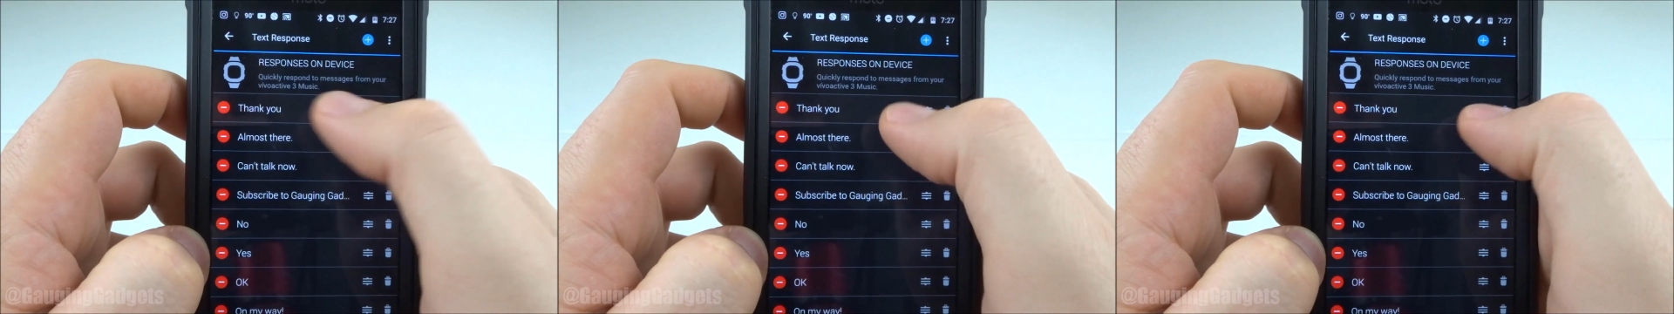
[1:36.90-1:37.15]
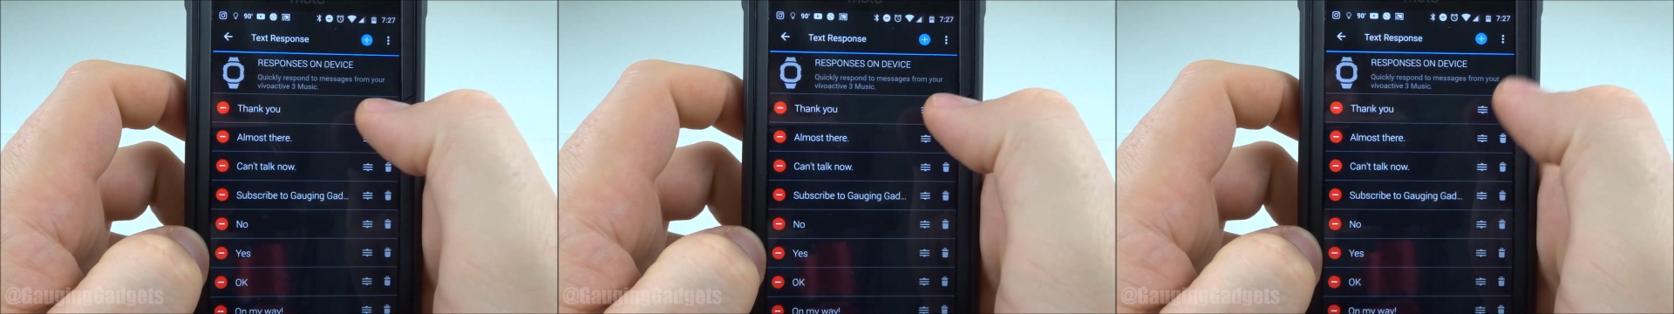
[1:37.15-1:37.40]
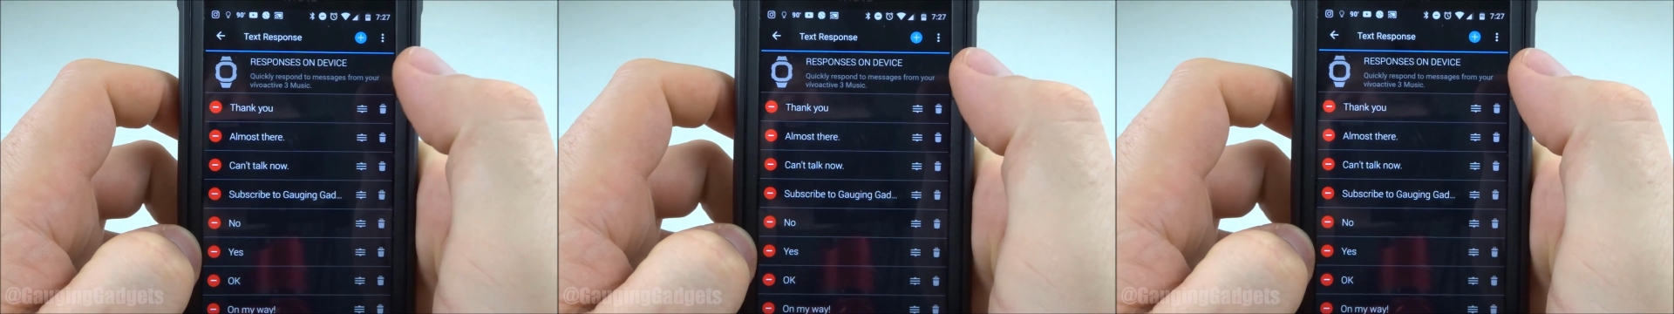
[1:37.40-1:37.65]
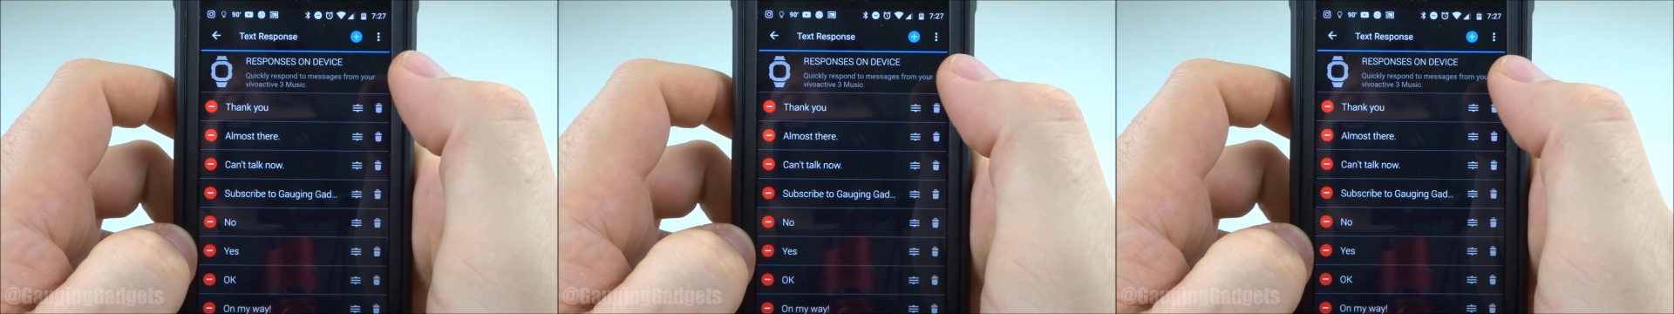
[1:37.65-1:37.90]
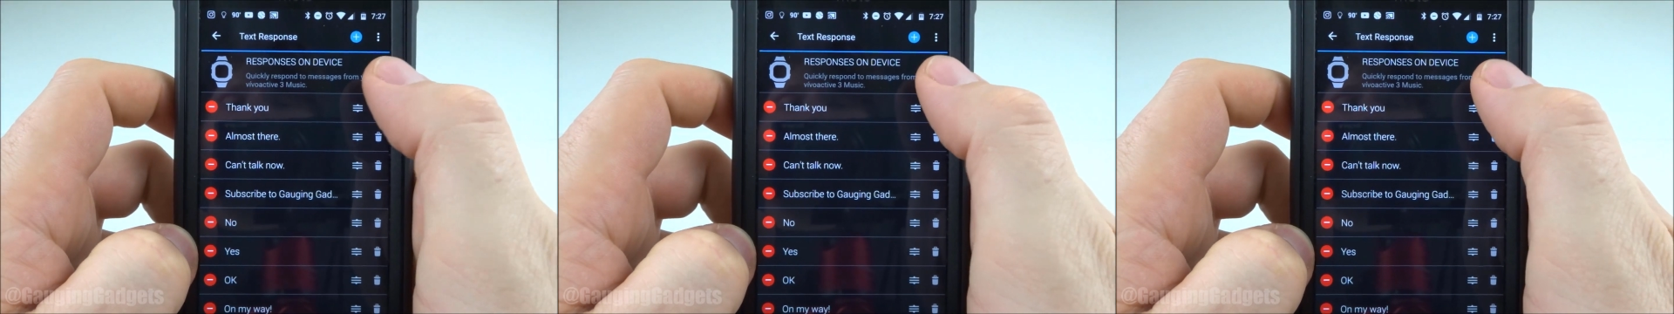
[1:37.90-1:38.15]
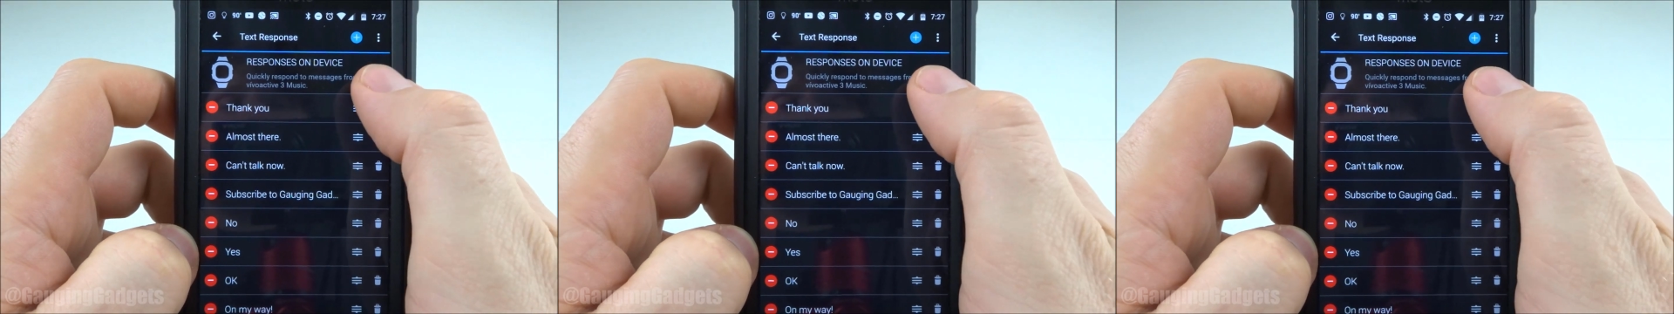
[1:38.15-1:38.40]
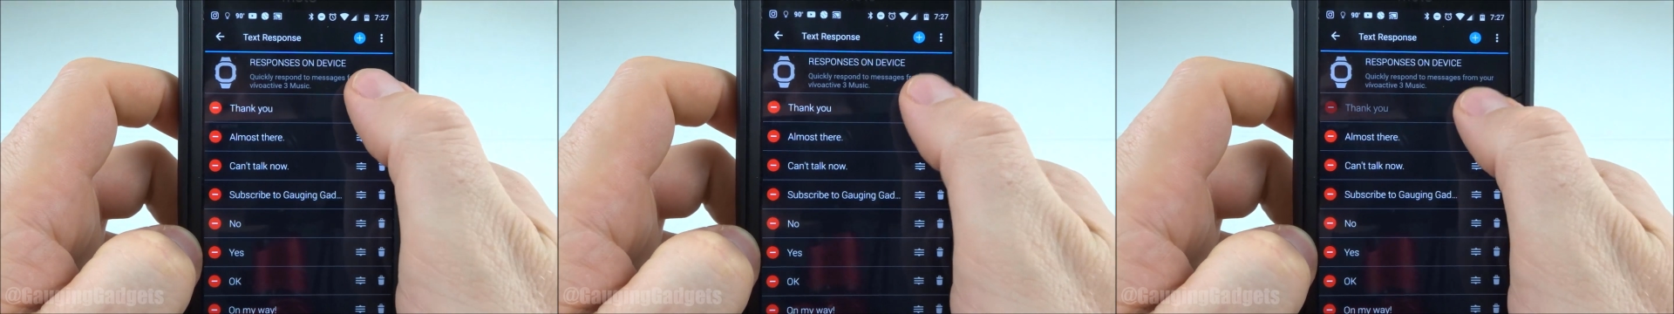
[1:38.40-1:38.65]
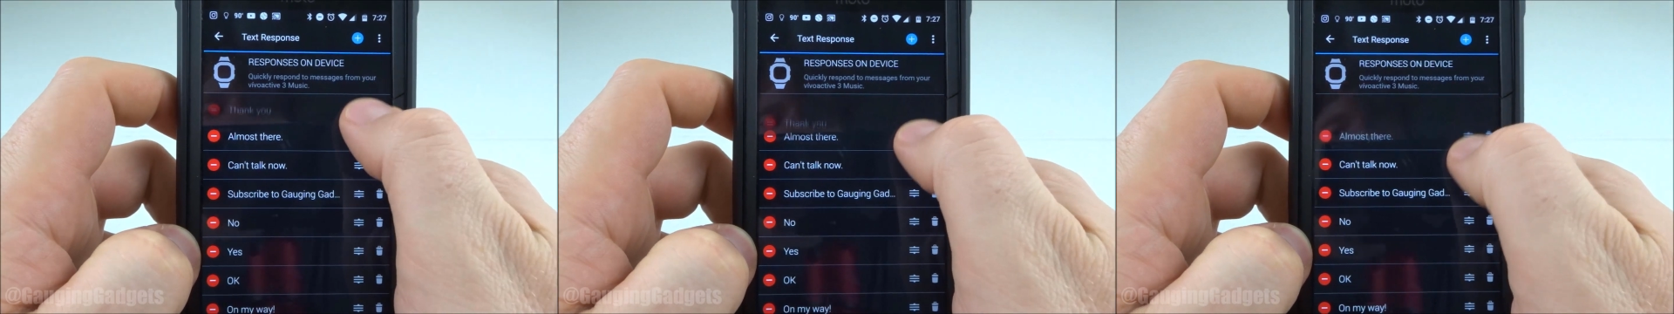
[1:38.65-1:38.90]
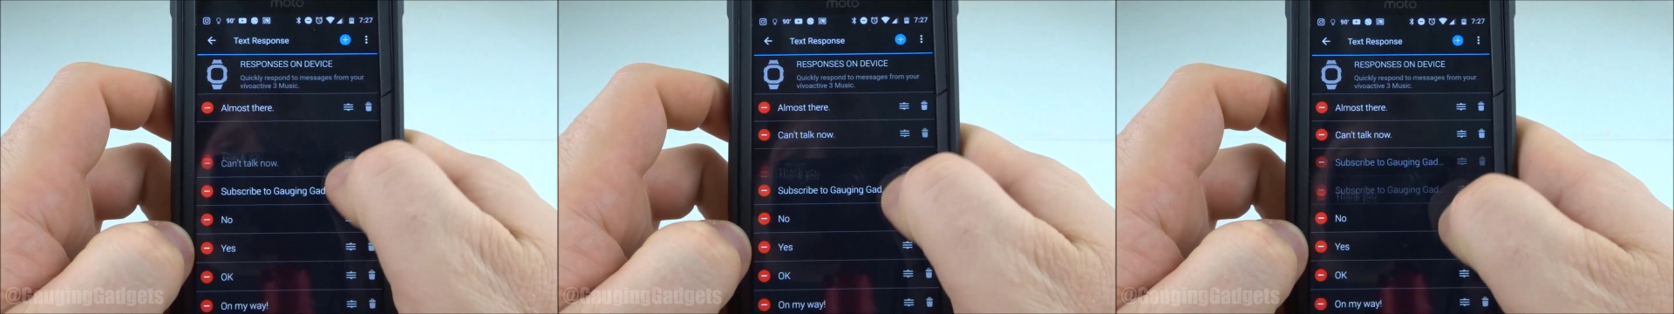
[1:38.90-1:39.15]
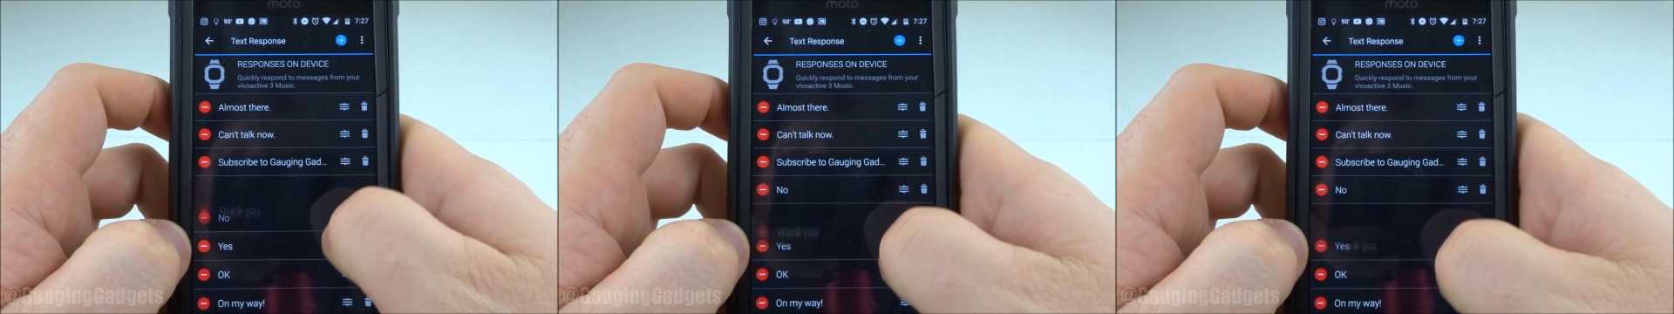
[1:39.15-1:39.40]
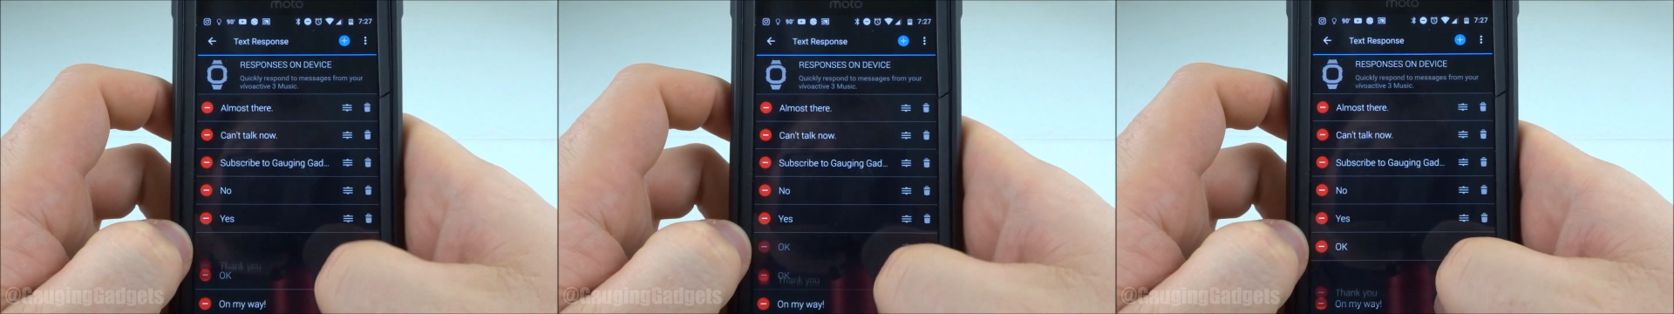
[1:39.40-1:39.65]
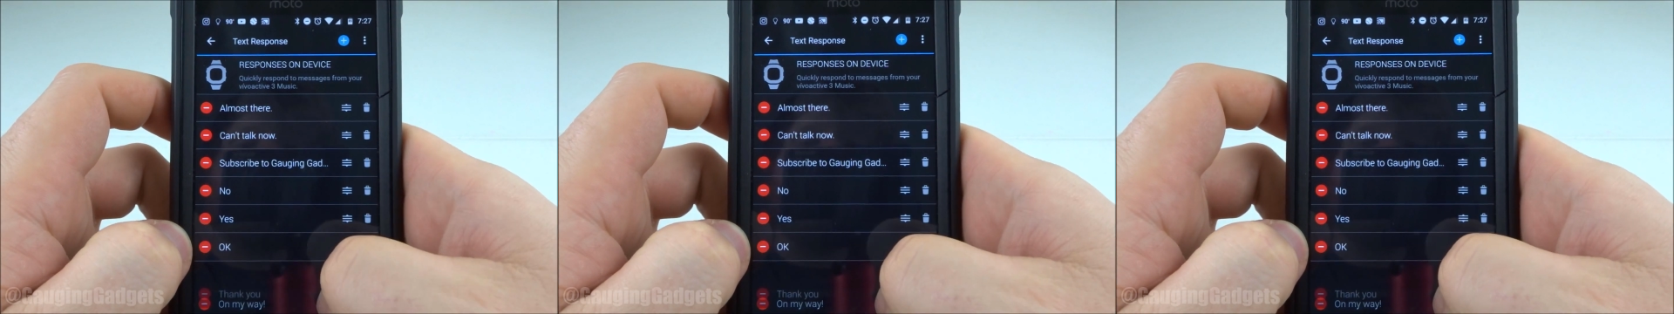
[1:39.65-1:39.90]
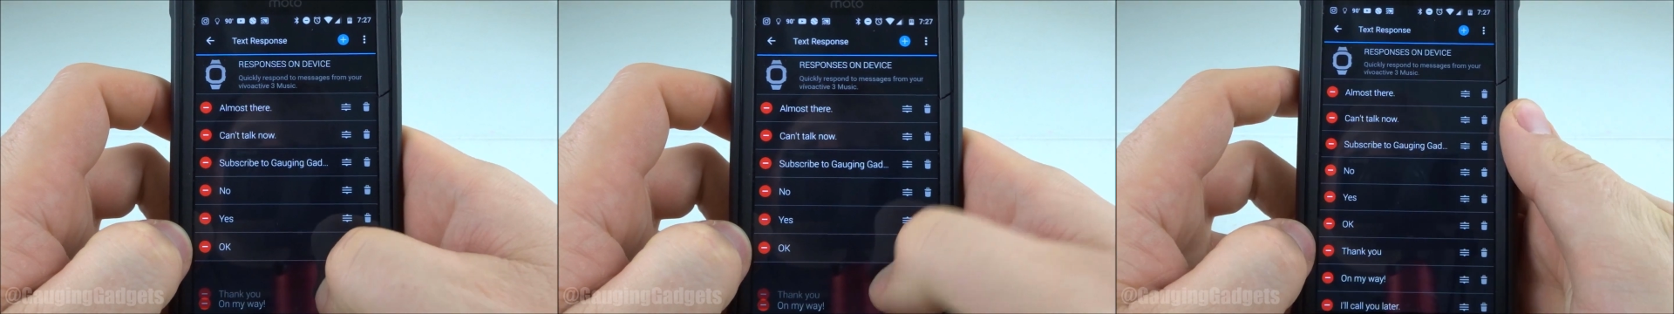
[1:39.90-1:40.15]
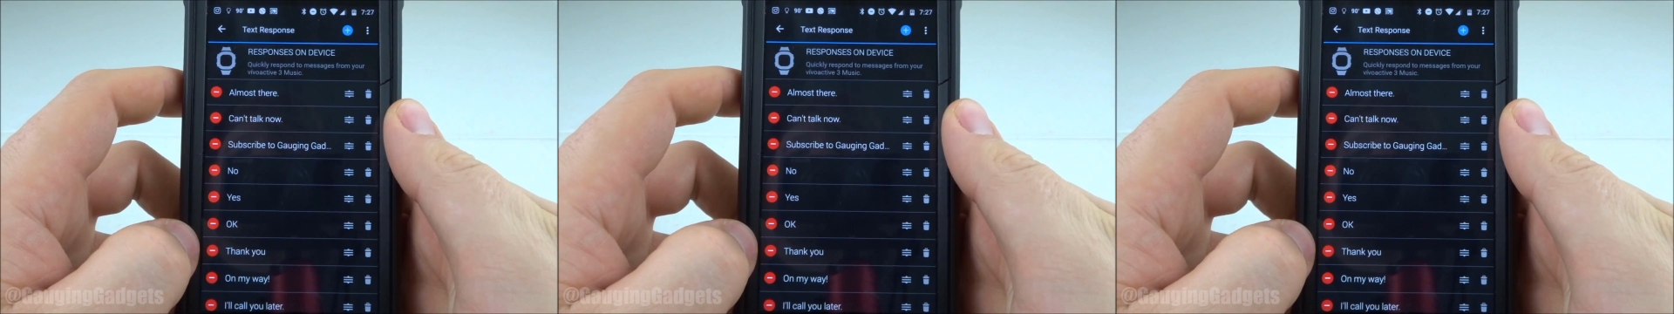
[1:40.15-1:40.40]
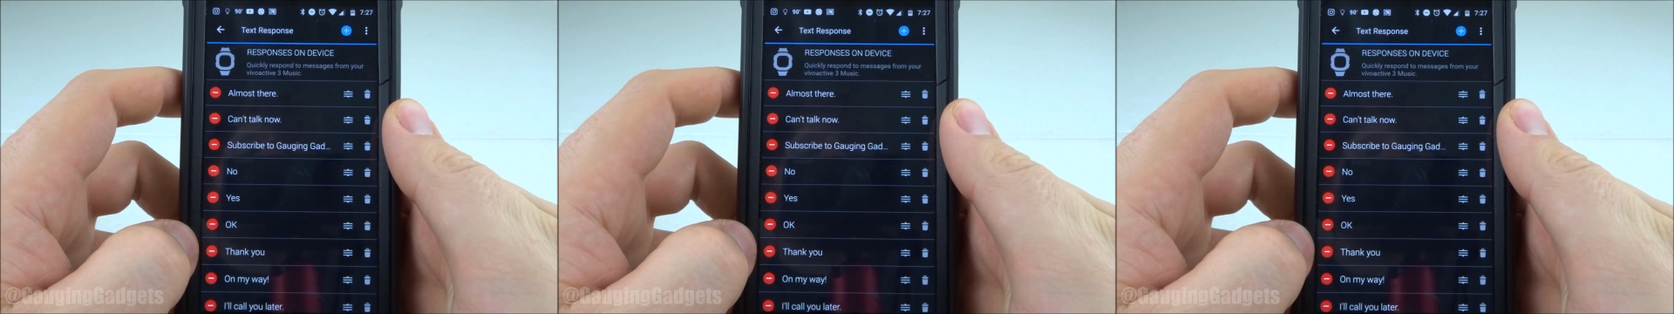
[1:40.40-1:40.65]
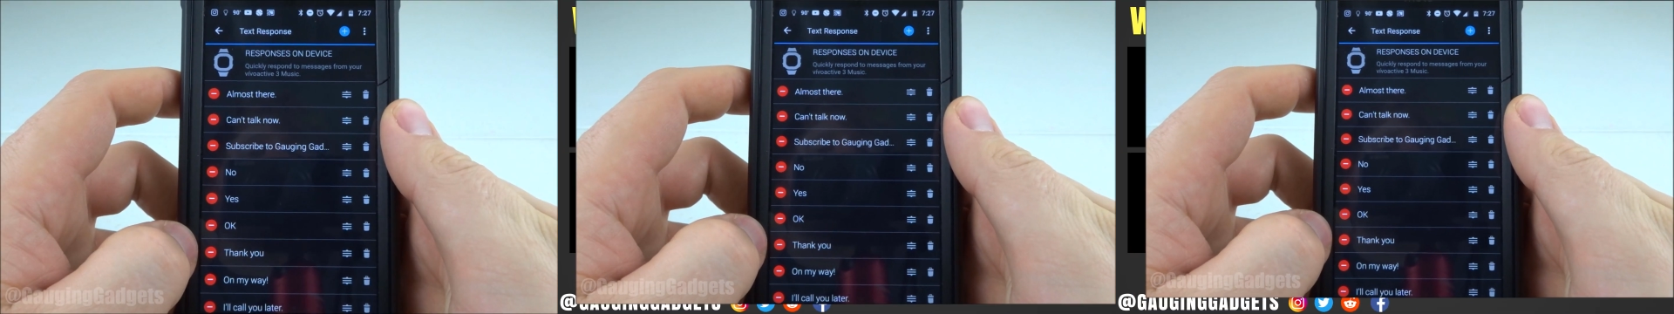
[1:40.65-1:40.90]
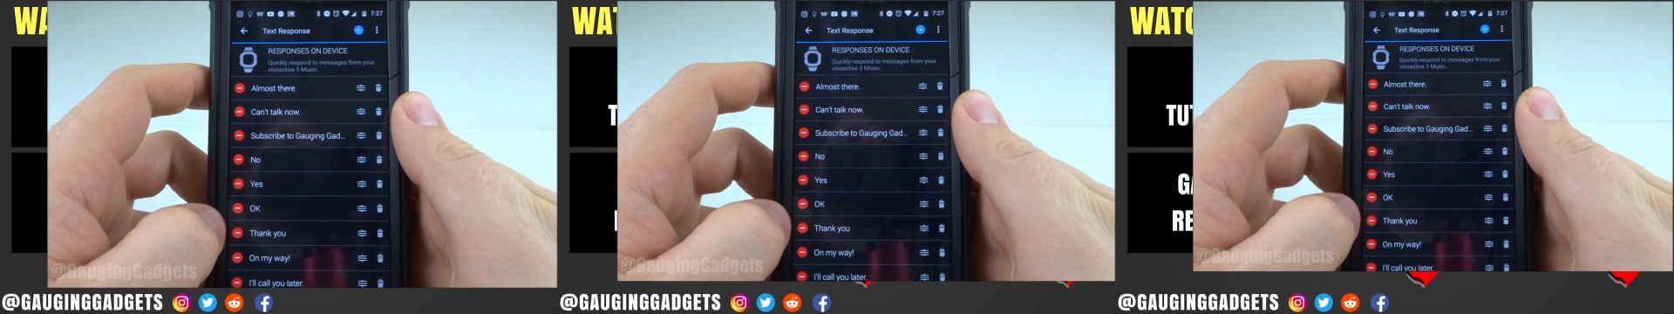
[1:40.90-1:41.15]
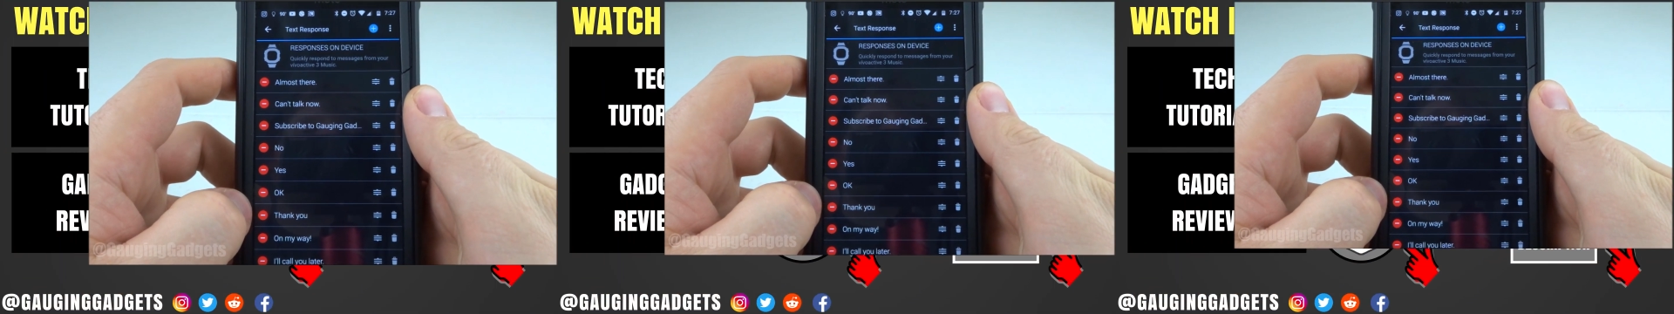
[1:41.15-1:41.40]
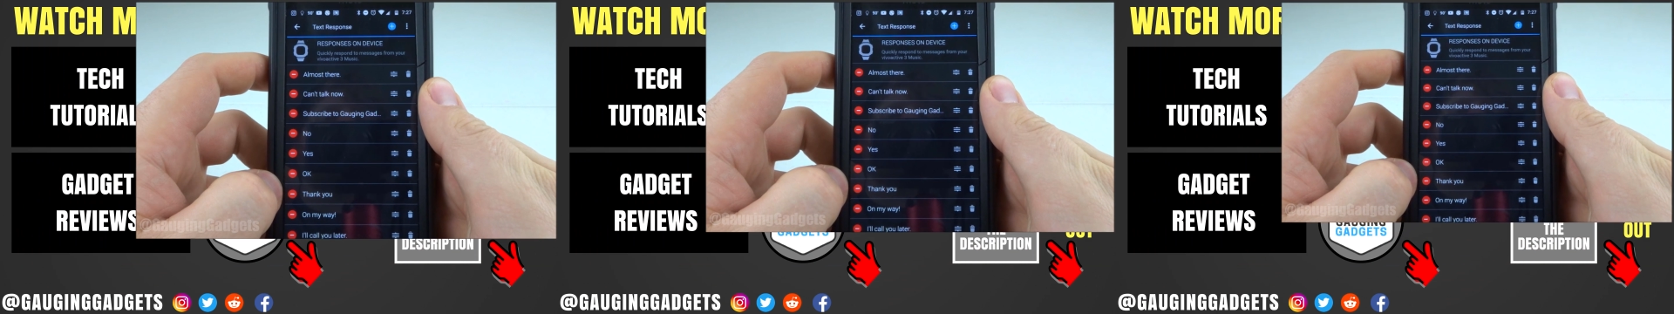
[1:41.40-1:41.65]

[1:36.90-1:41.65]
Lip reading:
Nobody's mouth can be seen.